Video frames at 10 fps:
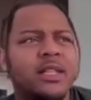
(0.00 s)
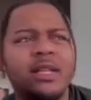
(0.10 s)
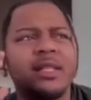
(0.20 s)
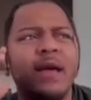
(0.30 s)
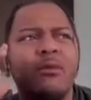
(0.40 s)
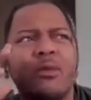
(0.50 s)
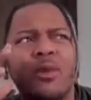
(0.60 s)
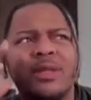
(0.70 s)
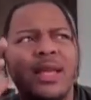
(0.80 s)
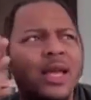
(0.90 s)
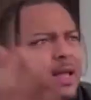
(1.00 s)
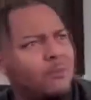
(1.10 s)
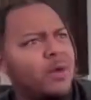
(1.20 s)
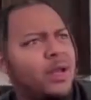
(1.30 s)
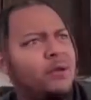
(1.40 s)
And then it's like, what the,
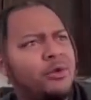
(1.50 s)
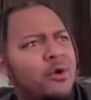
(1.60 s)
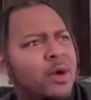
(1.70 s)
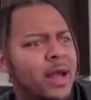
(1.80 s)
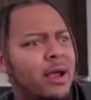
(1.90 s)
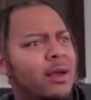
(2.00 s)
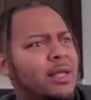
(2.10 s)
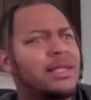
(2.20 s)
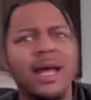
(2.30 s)
what are you doing here? And it's mm-hmm.